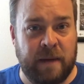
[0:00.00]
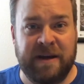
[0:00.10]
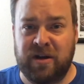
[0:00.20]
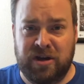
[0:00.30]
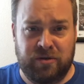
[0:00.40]
I
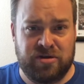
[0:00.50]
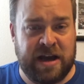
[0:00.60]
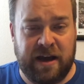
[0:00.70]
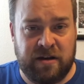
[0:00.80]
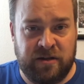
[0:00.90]
mean, are you
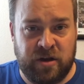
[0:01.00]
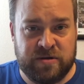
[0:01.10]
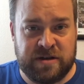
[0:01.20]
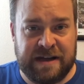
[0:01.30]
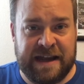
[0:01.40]
checking on
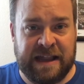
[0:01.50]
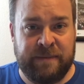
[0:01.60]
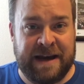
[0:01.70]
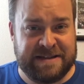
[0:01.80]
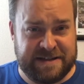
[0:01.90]
those on a daily
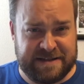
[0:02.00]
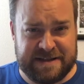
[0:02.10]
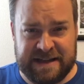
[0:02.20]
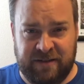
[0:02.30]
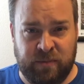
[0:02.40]
basis to
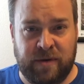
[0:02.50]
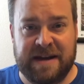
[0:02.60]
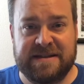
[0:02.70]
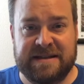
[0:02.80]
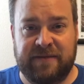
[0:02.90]
see if the
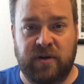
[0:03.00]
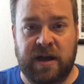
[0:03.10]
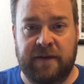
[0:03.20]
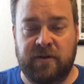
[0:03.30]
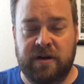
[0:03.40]
prices have
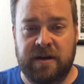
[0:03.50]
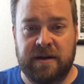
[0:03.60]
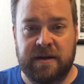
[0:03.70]
recovered?